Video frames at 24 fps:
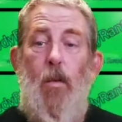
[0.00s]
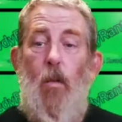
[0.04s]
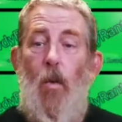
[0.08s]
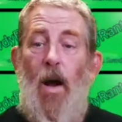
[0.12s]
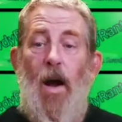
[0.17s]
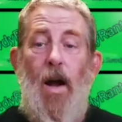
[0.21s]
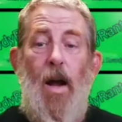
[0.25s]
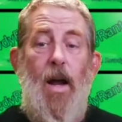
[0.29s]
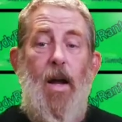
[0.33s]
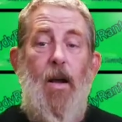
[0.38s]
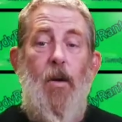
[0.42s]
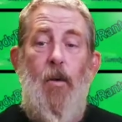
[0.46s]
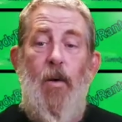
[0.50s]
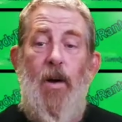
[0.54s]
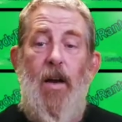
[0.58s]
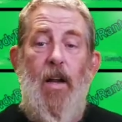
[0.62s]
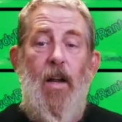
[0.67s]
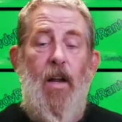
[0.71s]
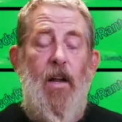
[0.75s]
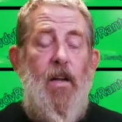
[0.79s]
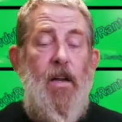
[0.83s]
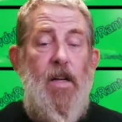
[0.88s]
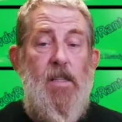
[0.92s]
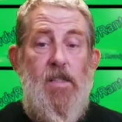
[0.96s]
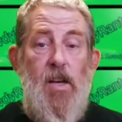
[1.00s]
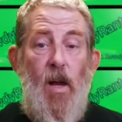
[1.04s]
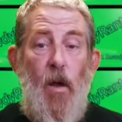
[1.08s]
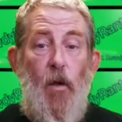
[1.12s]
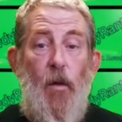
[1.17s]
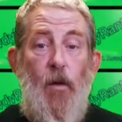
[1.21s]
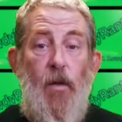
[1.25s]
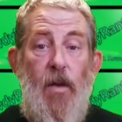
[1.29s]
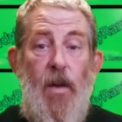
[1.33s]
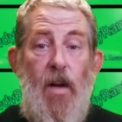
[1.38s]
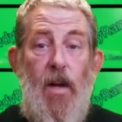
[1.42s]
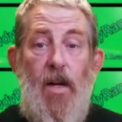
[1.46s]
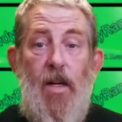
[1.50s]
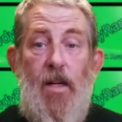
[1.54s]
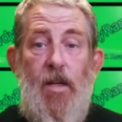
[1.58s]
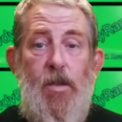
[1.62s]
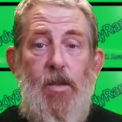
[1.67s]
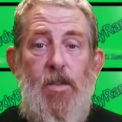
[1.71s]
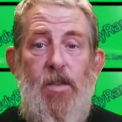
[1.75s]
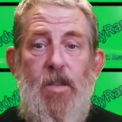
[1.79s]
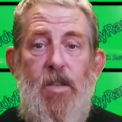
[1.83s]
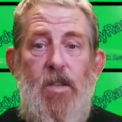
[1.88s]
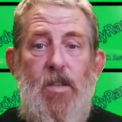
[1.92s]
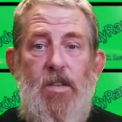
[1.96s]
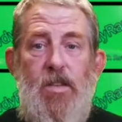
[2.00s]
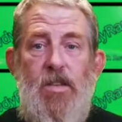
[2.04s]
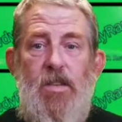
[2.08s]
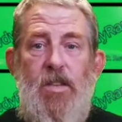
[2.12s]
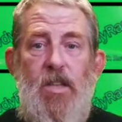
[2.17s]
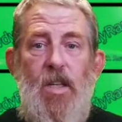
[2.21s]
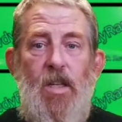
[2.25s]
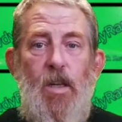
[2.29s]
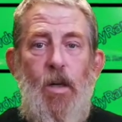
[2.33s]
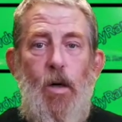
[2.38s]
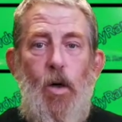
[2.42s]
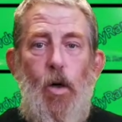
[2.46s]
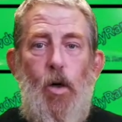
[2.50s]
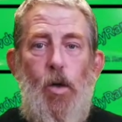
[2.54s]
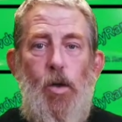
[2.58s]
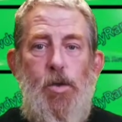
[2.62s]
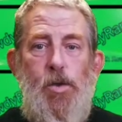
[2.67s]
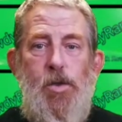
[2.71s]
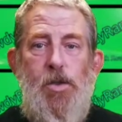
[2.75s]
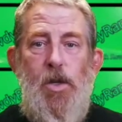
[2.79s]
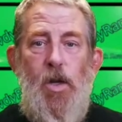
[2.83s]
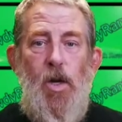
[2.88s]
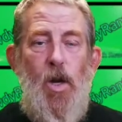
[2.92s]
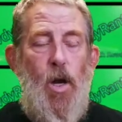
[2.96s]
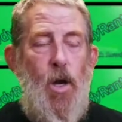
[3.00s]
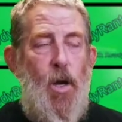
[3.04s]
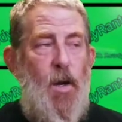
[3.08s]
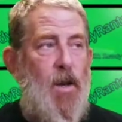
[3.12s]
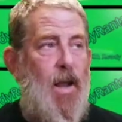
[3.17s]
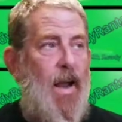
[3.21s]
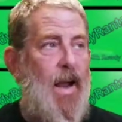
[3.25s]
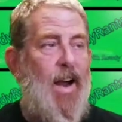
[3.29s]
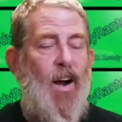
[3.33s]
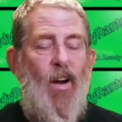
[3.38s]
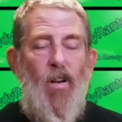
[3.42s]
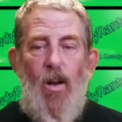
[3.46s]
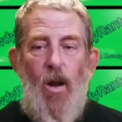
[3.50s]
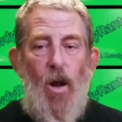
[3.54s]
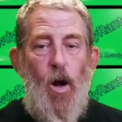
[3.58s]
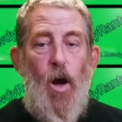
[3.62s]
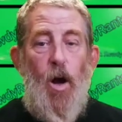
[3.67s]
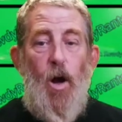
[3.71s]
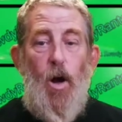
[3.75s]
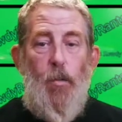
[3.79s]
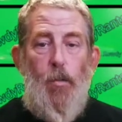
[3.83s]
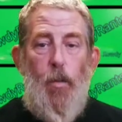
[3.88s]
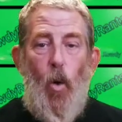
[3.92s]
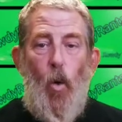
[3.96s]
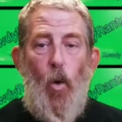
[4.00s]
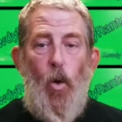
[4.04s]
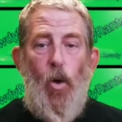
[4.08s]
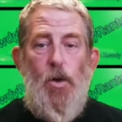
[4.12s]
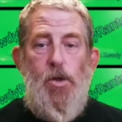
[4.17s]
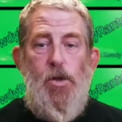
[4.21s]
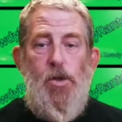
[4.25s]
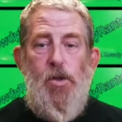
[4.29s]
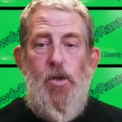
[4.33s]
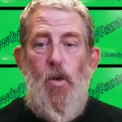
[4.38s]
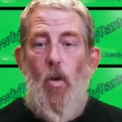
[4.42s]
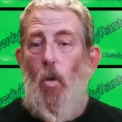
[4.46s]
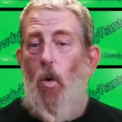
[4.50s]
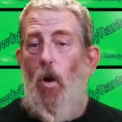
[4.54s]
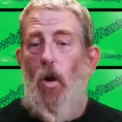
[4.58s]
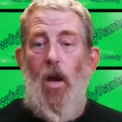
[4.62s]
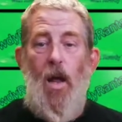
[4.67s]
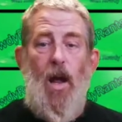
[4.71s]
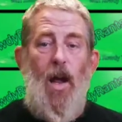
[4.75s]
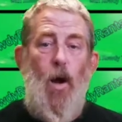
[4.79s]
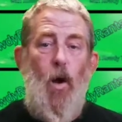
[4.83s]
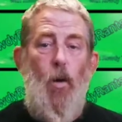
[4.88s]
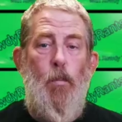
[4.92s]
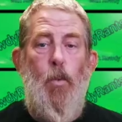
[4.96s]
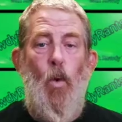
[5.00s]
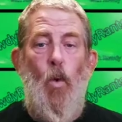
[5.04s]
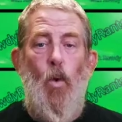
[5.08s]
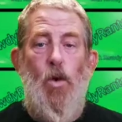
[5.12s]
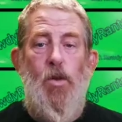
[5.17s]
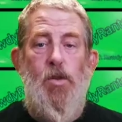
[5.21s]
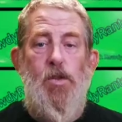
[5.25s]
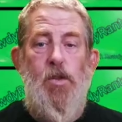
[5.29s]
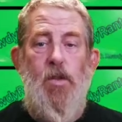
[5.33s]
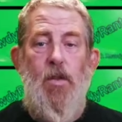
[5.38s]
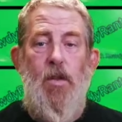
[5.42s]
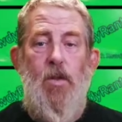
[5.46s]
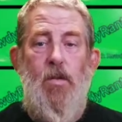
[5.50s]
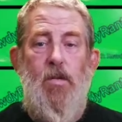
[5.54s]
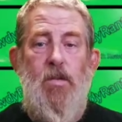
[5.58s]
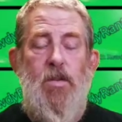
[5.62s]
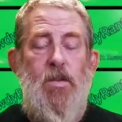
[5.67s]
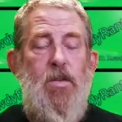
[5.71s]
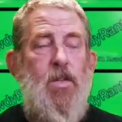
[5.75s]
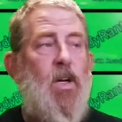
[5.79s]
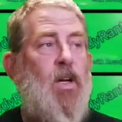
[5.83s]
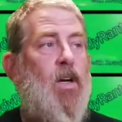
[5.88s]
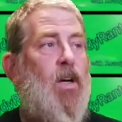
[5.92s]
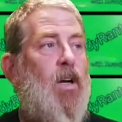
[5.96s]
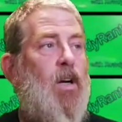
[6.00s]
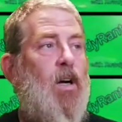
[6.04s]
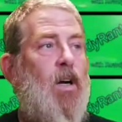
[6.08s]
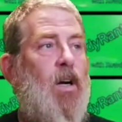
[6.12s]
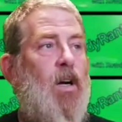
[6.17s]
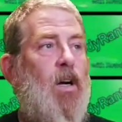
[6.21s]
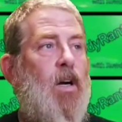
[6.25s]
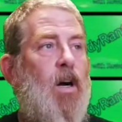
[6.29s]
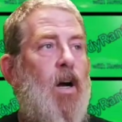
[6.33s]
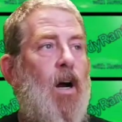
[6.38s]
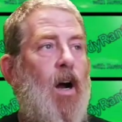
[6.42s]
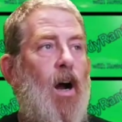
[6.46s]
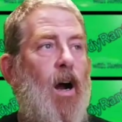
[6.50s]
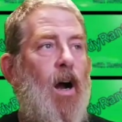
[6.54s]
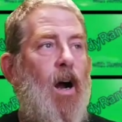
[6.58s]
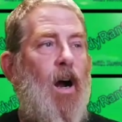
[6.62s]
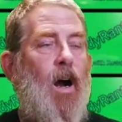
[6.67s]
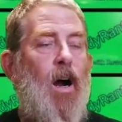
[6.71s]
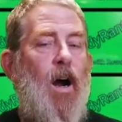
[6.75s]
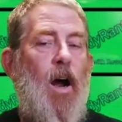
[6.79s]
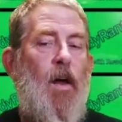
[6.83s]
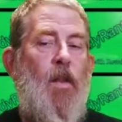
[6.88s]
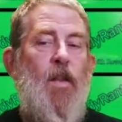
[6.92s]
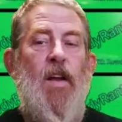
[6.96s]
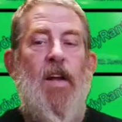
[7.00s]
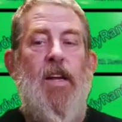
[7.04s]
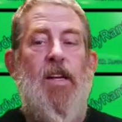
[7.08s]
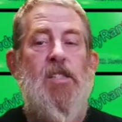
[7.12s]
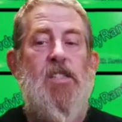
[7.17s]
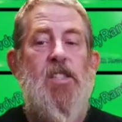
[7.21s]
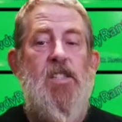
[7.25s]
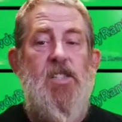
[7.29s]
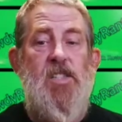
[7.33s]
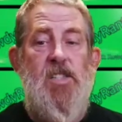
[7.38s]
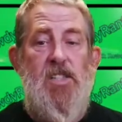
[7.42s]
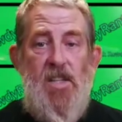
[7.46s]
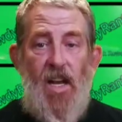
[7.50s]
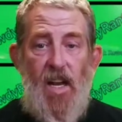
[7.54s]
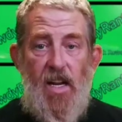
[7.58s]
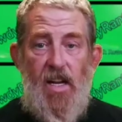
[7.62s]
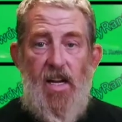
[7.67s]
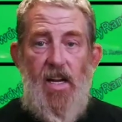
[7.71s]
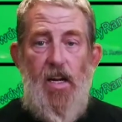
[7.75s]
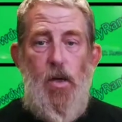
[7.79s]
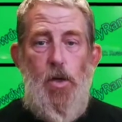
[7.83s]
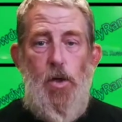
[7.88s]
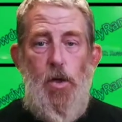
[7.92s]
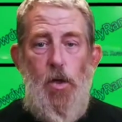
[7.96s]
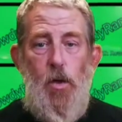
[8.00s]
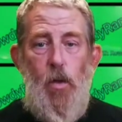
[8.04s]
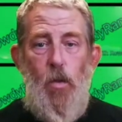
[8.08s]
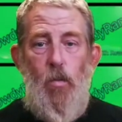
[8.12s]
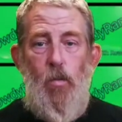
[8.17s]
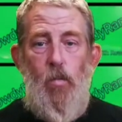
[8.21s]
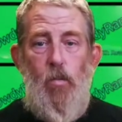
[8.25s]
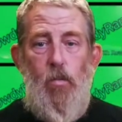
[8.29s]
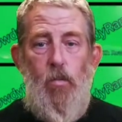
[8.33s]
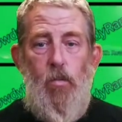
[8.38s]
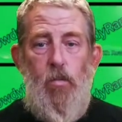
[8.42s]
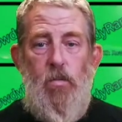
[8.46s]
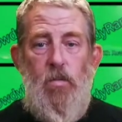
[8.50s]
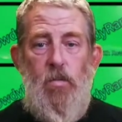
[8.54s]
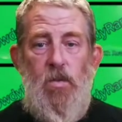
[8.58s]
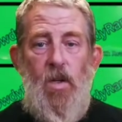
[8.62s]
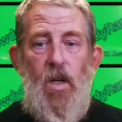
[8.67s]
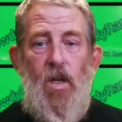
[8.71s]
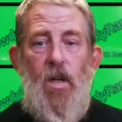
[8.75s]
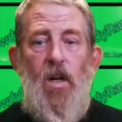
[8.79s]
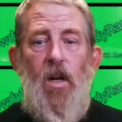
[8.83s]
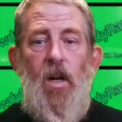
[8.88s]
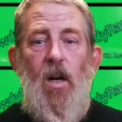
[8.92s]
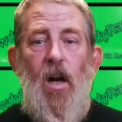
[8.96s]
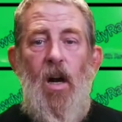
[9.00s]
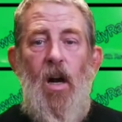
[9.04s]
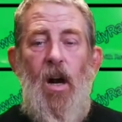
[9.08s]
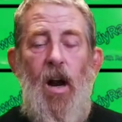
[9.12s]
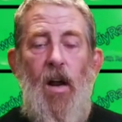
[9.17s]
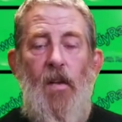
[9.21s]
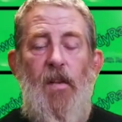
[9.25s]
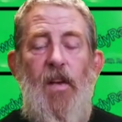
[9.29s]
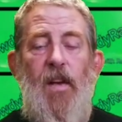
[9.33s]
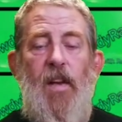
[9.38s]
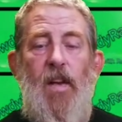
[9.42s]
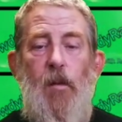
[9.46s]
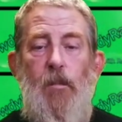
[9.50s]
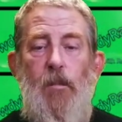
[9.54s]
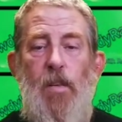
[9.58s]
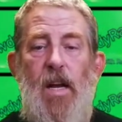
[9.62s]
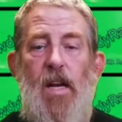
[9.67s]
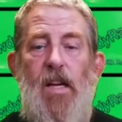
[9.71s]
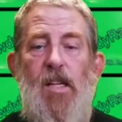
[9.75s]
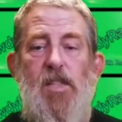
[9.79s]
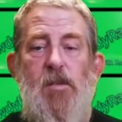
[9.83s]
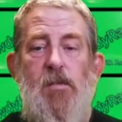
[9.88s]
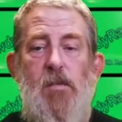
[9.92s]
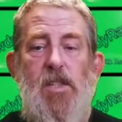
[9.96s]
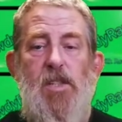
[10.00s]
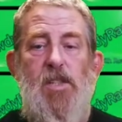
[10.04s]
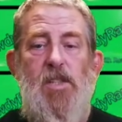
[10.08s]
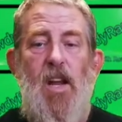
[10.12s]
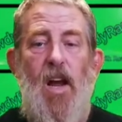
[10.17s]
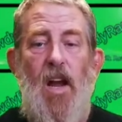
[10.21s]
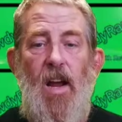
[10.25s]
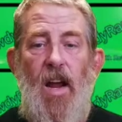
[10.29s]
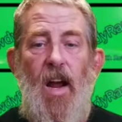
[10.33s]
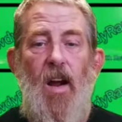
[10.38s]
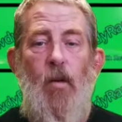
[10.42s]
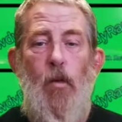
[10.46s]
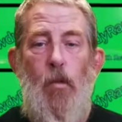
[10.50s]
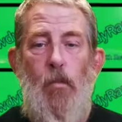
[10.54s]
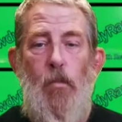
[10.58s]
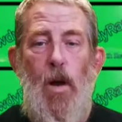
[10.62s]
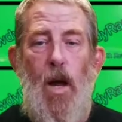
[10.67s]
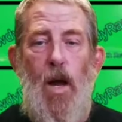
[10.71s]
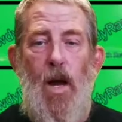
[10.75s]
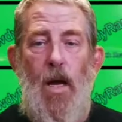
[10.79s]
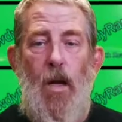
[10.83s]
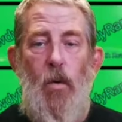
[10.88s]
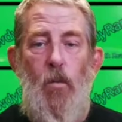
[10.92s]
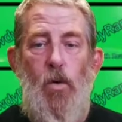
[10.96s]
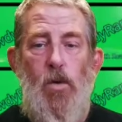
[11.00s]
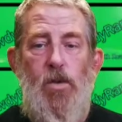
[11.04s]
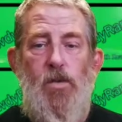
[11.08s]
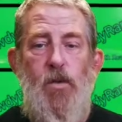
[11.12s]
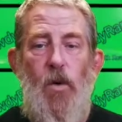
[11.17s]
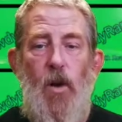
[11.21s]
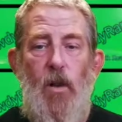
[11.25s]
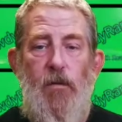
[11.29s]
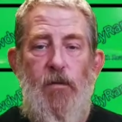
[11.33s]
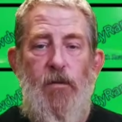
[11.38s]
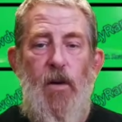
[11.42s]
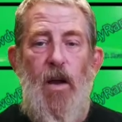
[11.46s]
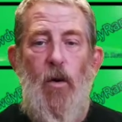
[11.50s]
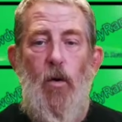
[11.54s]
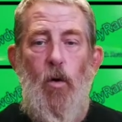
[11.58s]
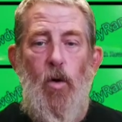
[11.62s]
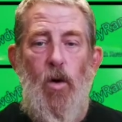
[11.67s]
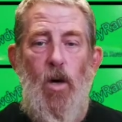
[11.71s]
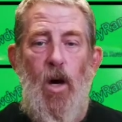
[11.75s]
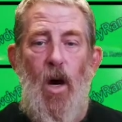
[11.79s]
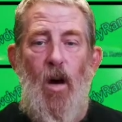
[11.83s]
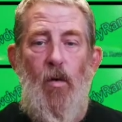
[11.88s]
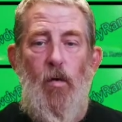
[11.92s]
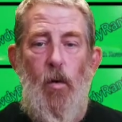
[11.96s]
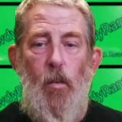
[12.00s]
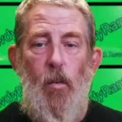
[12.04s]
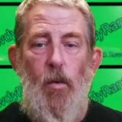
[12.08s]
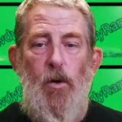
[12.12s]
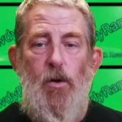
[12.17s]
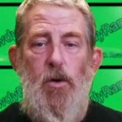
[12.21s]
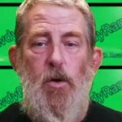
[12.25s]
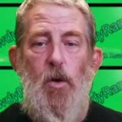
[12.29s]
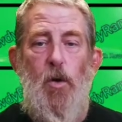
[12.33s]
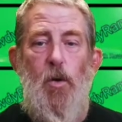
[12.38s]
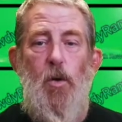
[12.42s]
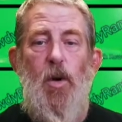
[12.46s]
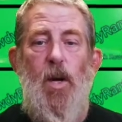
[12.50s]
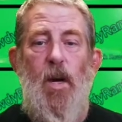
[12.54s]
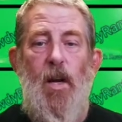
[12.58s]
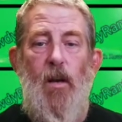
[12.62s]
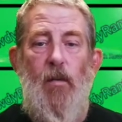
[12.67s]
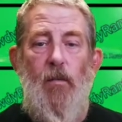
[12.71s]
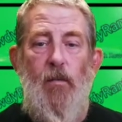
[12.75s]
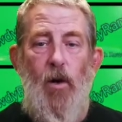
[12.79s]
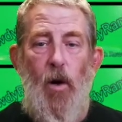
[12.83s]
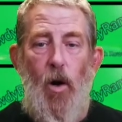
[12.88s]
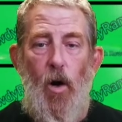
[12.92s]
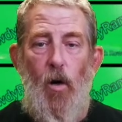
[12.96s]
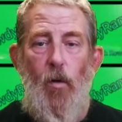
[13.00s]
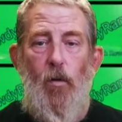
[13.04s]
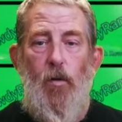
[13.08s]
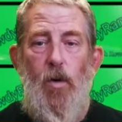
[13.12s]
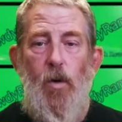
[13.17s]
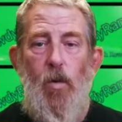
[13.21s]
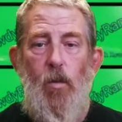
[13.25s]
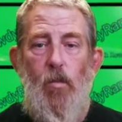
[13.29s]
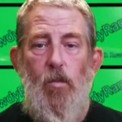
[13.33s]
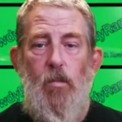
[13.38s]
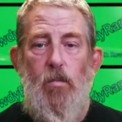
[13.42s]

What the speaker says: Wade or any of these other things should outlaw abortion or allow abortion? I think it's a state issue. And I think the biggest mistake ever made was for the federal government to get involved.